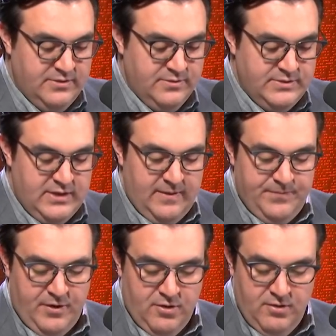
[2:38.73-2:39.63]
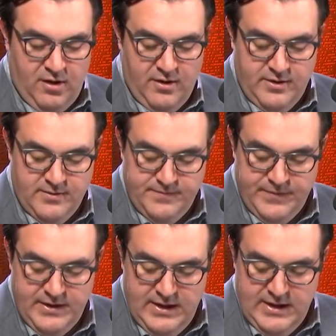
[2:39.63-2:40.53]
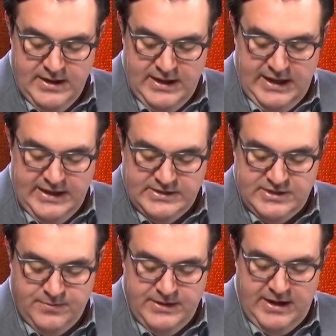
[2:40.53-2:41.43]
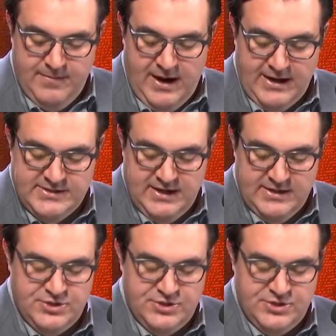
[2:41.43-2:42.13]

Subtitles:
News. Her lawyer is someone named Hassan